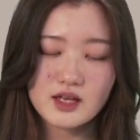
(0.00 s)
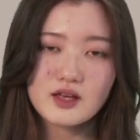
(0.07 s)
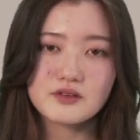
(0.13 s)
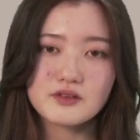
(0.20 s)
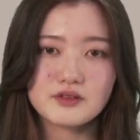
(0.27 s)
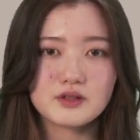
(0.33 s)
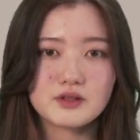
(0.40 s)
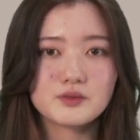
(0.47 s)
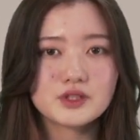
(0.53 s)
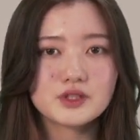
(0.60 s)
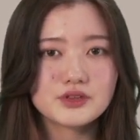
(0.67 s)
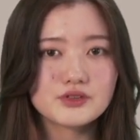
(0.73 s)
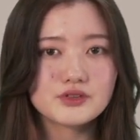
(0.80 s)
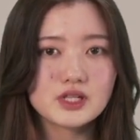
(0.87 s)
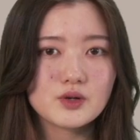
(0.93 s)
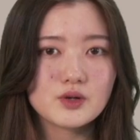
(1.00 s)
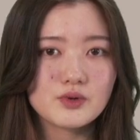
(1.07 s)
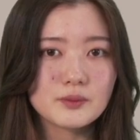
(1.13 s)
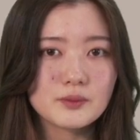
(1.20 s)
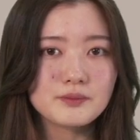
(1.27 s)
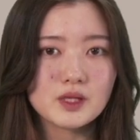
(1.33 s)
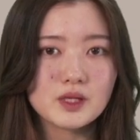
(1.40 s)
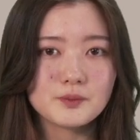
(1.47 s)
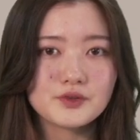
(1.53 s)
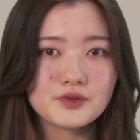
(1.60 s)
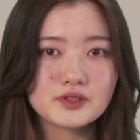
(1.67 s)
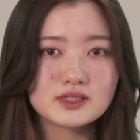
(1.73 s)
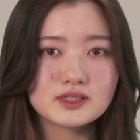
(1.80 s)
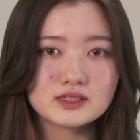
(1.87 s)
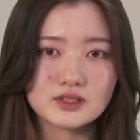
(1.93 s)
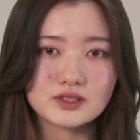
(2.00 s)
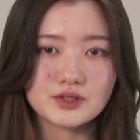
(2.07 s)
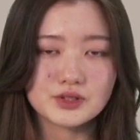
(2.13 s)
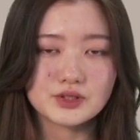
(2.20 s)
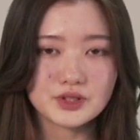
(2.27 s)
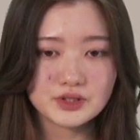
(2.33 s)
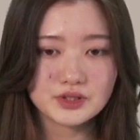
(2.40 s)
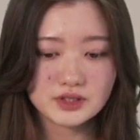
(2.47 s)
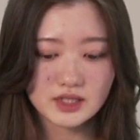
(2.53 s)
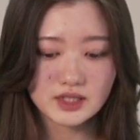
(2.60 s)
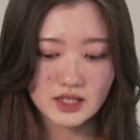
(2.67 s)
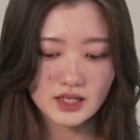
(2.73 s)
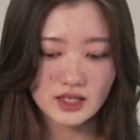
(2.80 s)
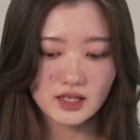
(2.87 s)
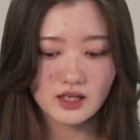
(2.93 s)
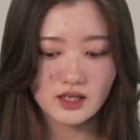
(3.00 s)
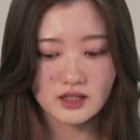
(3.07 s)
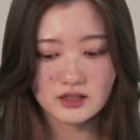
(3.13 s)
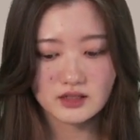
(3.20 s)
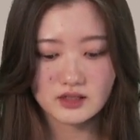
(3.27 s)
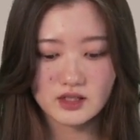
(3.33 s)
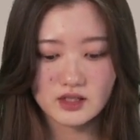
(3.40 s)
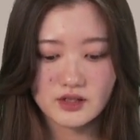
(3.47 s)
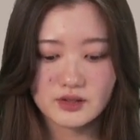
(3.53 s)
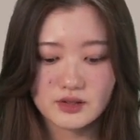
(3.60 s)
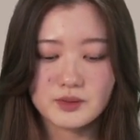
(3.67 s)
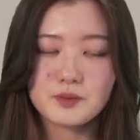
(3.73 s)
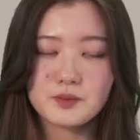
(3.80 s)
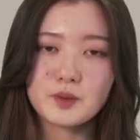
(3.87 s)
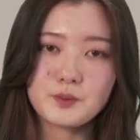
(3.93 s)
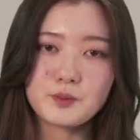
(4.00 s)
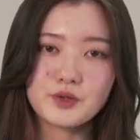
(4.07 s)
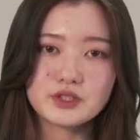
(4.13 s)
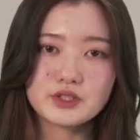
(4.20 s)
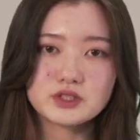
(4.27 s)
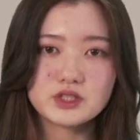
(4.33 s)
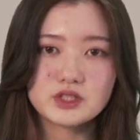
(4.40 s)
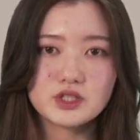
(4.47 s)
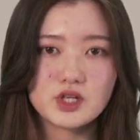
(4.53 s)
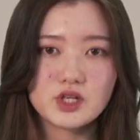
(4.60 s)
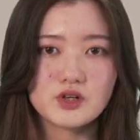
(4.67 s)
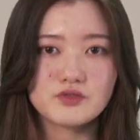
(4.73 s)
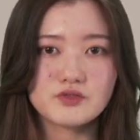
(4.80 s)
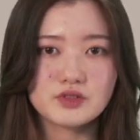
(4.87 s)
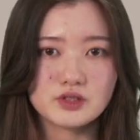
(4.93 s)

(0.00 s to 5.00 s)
There were 31 people in total, and the proportion of